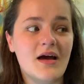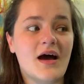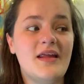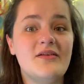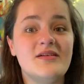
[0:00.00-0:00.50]

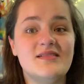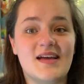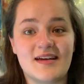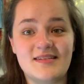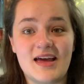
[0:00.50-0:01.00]
And on the
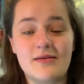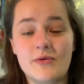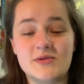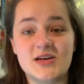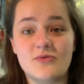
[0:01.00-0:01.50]
second day, we
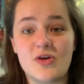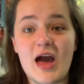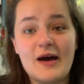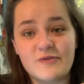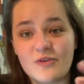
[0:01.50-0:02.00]
were told that you
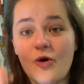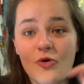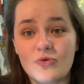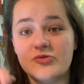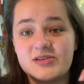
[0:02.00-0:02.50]
have to
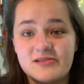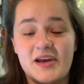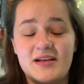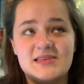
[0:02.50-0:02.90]
toggle the screen.